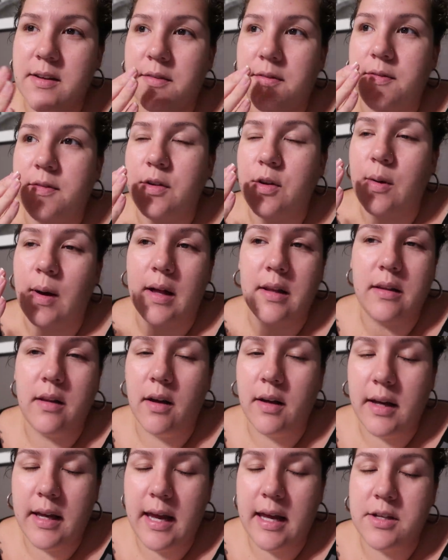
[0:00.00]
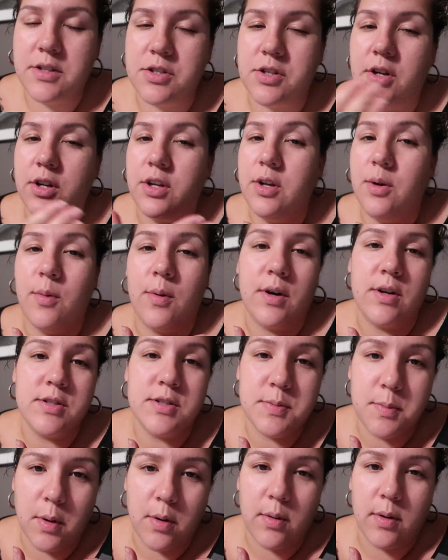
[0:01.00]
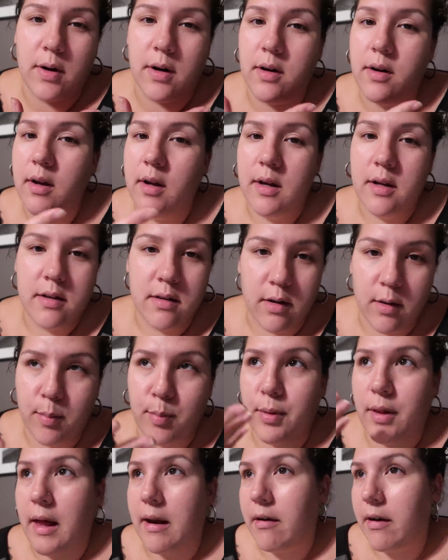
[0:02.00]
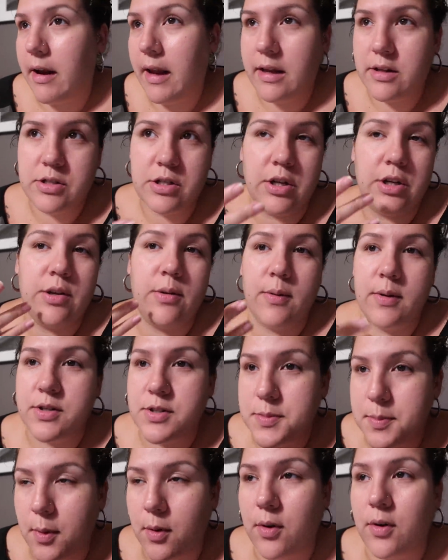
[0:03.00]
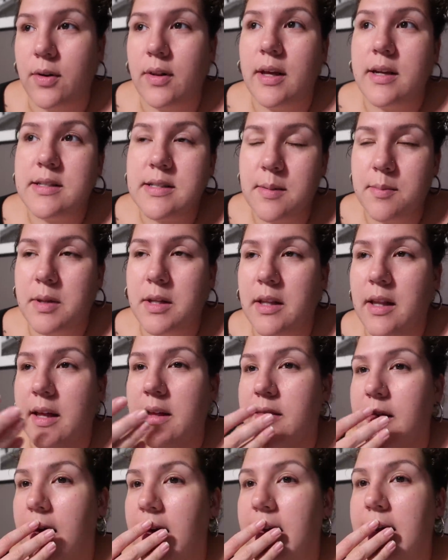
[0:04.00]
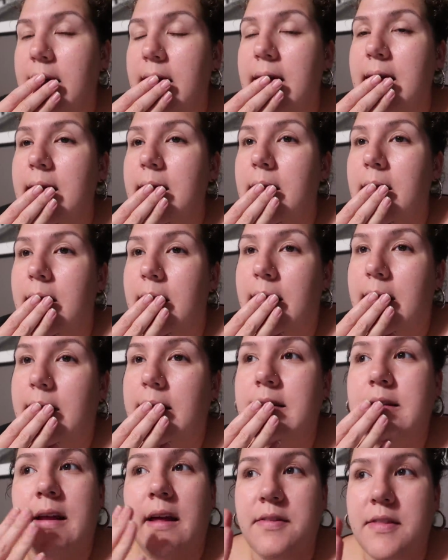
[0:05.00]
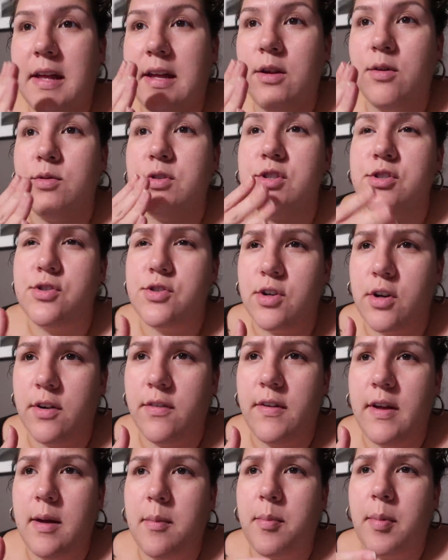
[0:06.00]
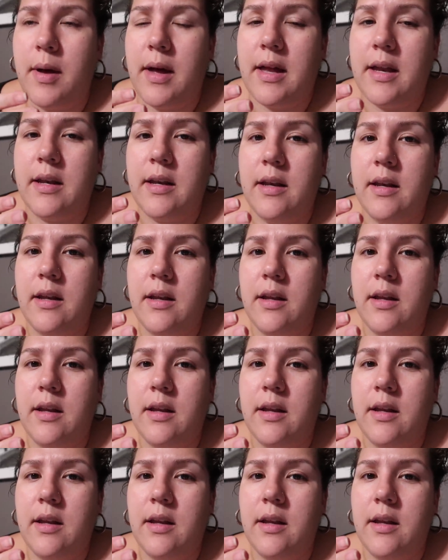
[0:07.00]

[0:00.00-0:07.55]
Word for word: if you got lung cancer and you were a smoker, or bladder cancer and you were a smoker, like, something like that. Not that you deserve it, but